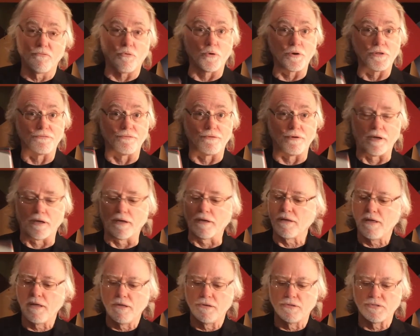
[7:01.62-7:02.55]
43.
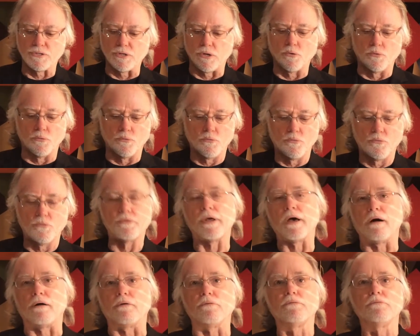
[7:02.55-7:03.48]
So
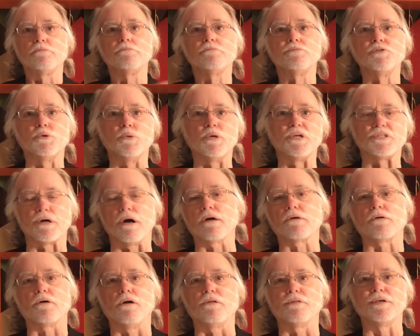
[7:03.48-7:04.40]
now, do we
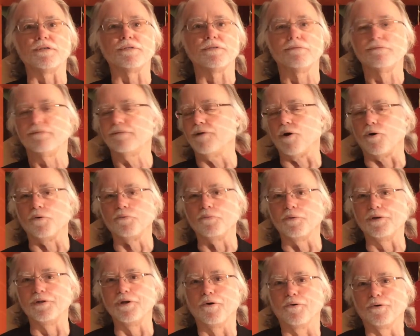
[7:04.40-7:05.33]
stock all these? No,
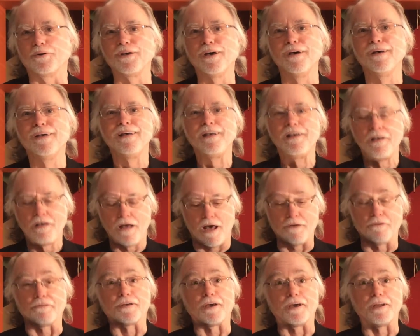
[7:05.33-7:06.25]
we don't.
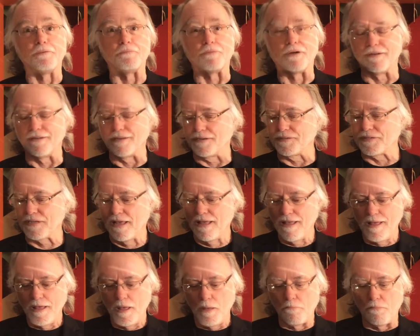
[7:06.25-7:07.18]
I don't think anybody does.
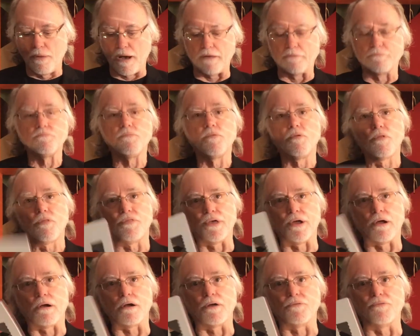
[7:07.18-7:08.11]
But
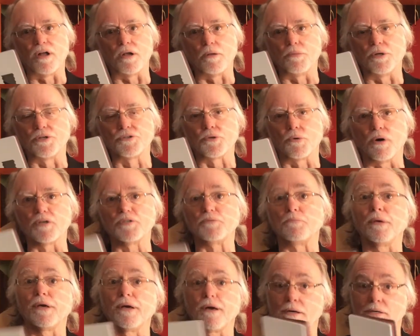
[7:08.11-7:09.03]
they are available to
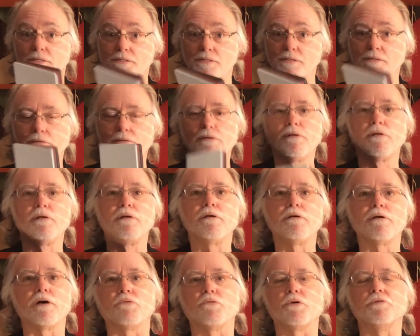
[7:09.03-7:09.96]
us because
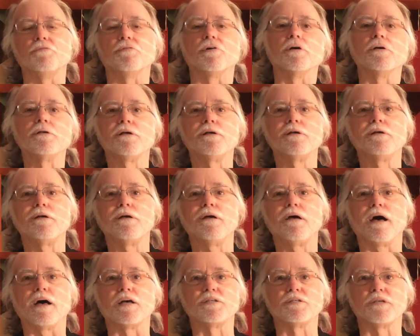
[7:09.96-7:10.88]
Ariva
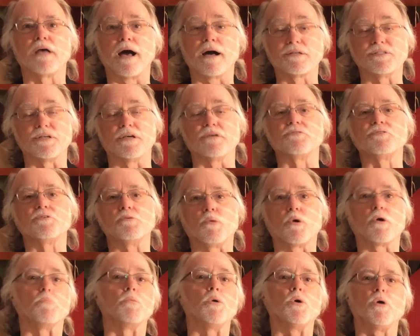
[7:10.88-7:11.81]
has access to
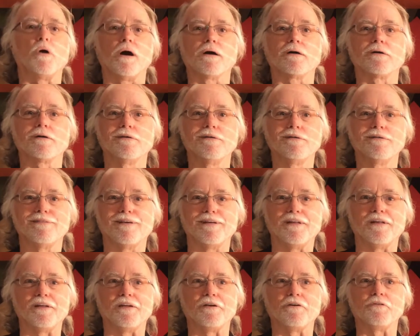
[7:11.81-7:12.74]
more Mohawk
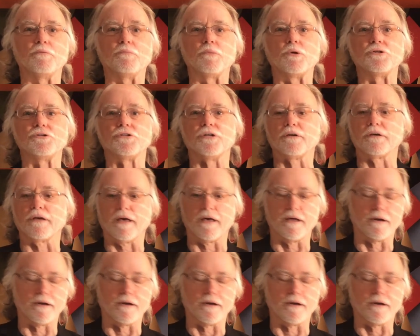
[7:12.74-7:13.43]
than any other merchant in